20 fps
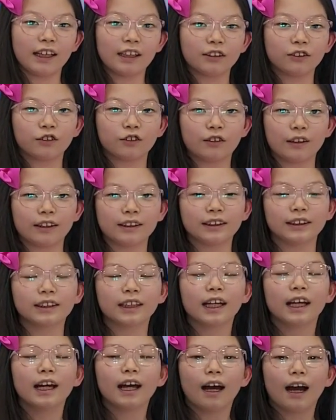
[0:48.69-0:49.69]

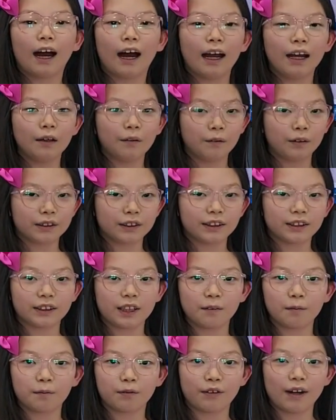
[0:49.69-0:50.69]
entrance, I was
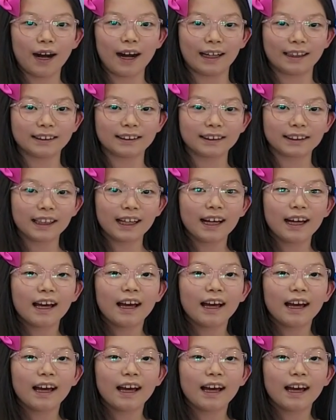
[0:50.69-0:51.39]
surprised.